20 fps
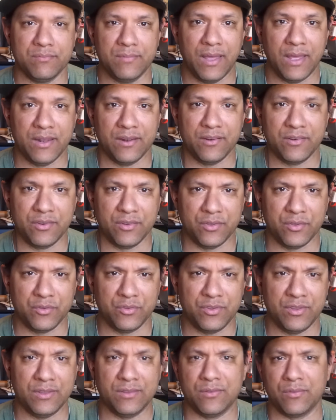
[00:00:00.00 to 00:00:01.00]
end to
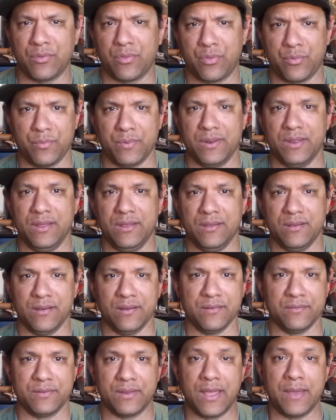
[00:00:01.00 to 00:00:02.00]
season 3
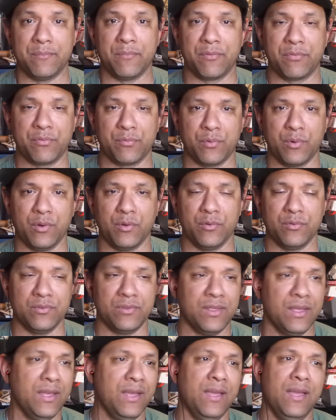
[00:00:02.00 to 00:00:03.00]
of Game of Thrones.